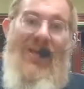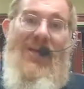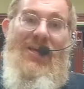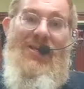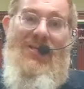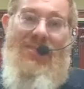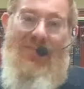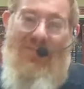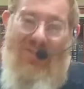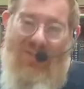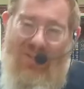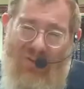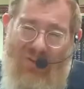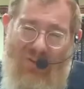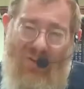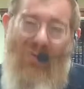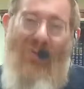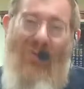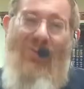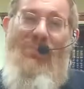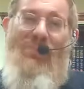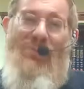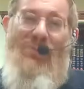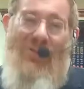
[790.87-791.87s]

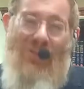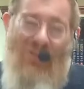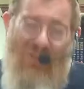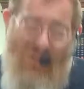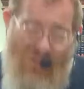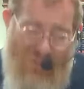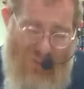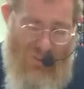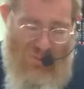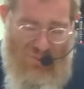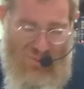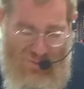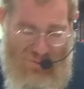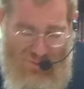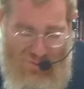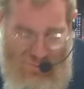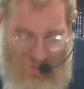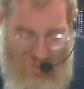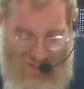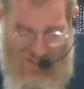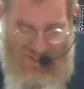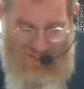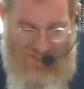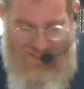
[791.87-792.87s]
Sodom was so
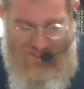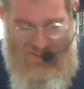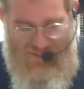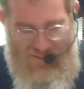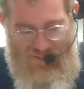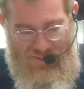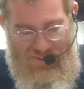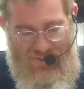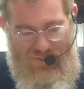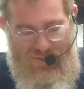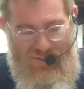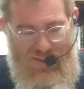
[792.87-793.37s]
greedy,